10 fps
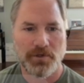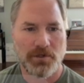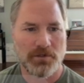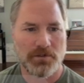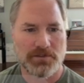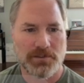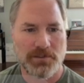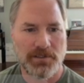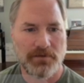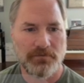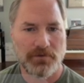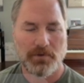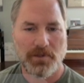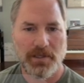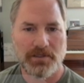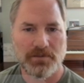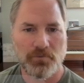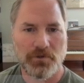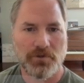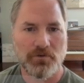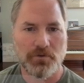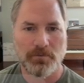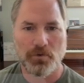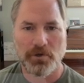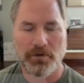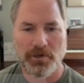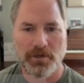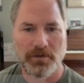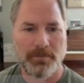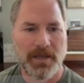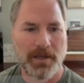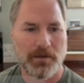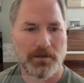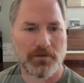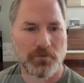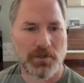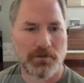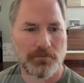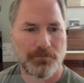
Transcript: on the sleeve, and some really cool embroidery on the back as well.